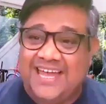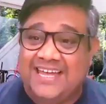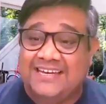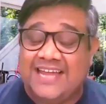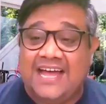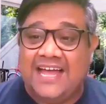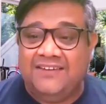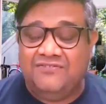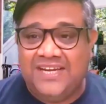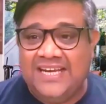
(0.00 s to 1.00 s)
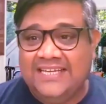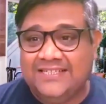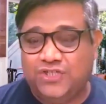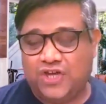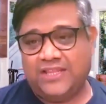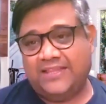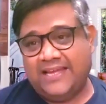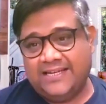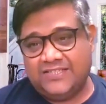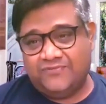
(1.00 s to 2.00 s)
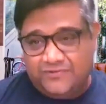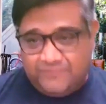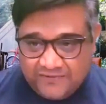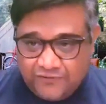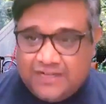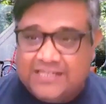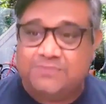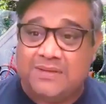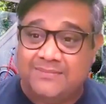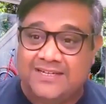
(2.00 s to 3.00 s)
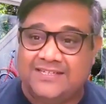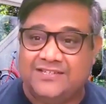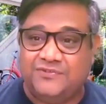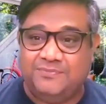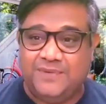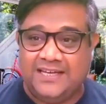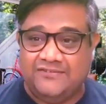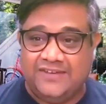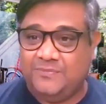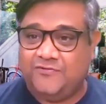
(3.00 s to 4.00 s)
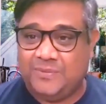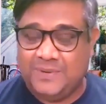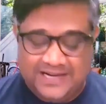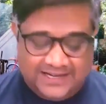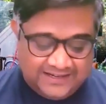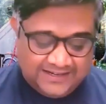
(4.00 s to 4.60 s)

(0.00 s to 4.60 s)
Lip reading: and I really enjoy that. That is one of my fondest memories of being away from India.